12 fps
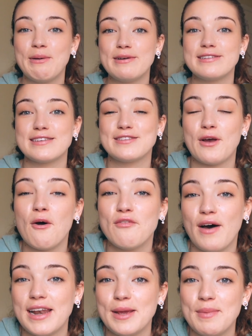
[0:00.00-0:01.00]
It was so
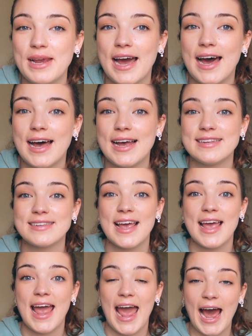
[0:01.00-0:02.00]
funny because
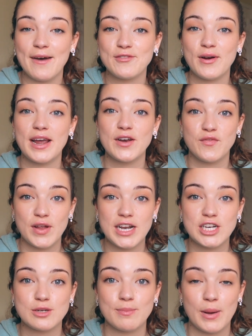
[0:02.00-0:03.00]
after I had
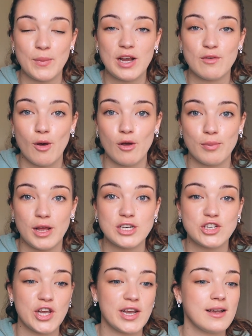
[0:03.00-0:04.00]
finished my week of polar
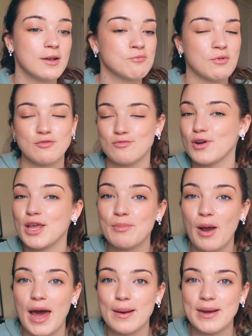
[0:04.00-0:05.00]
plunging, really
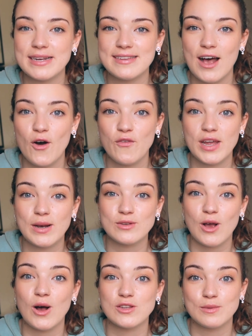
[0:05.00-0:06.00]
proud of myself and it
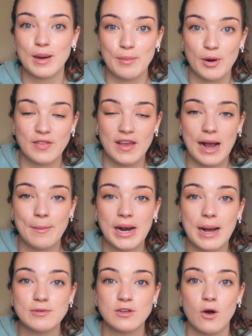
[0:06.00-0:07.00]
was also my birthday coming
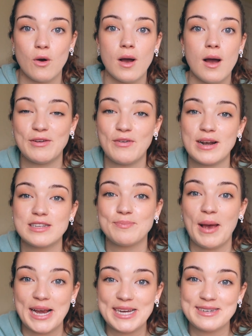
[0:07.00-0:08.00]
up so my friends
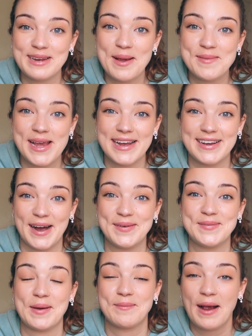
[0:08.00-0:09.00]
Becca and Jamie had
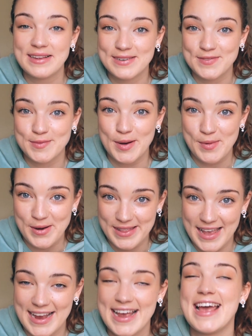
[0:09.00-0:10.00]
gotten me a present for my
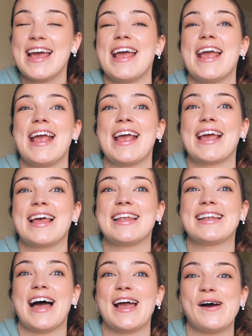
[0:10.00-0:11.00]
birthday
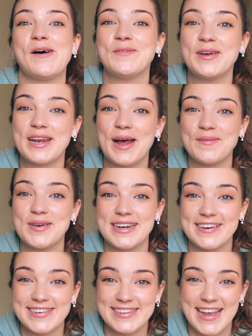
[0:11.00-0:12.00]
and I opened it up and it was